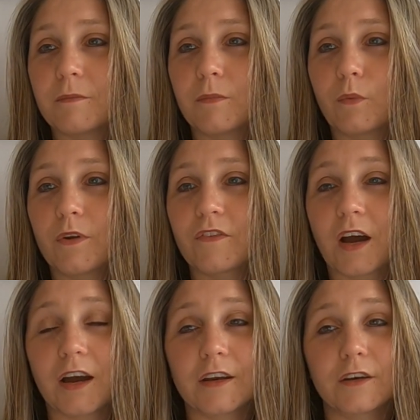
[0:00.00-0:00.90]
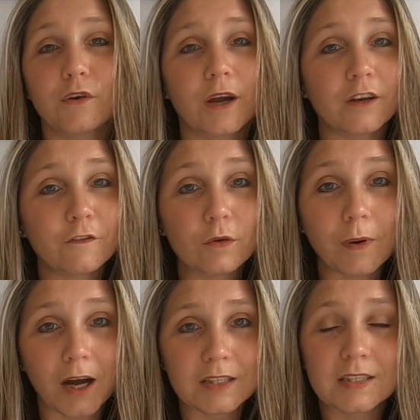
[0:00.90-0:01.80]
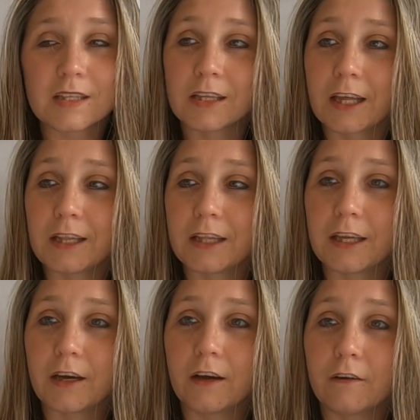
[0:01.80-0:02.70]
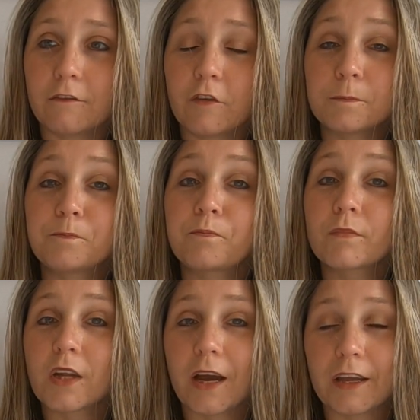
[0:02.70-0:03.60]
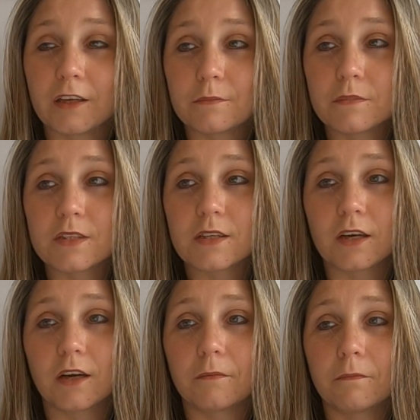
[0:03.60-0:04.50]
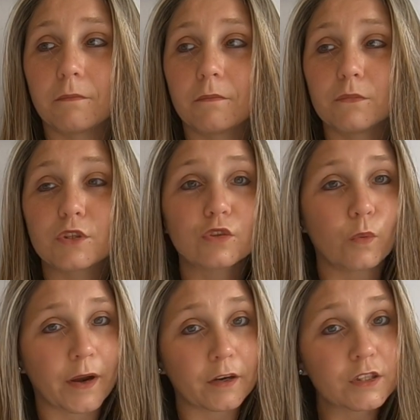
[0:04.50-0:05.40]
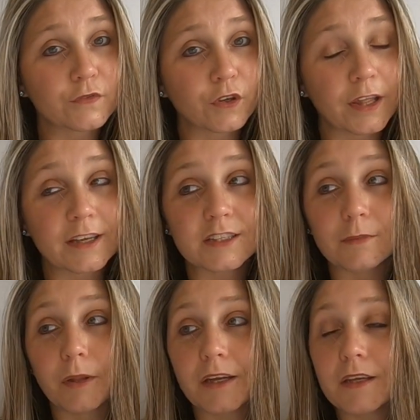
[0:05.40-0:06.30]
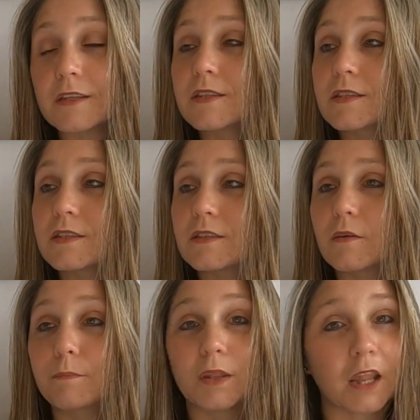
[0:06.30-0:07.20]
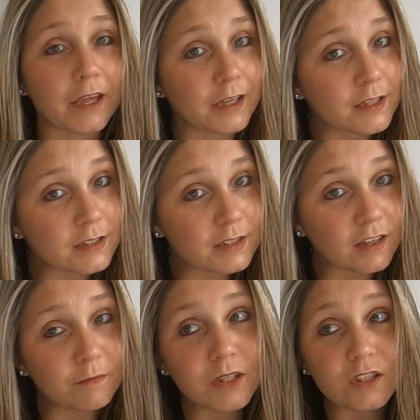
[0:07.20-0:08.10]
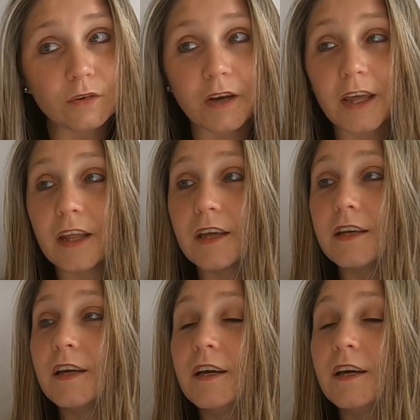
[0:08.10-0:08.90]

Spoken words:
We've gotten quite a few boxes in lately of items, squares for legacy blankets that have been donated,